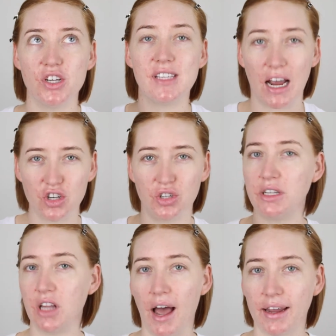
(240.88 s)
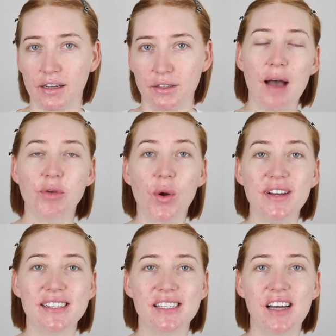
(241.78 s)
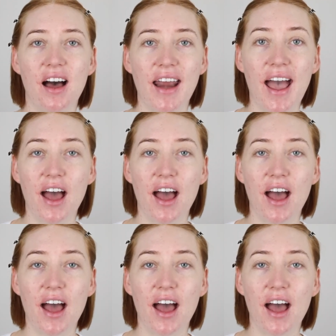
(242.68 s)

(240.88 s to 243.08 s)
is actually like. I'm going to start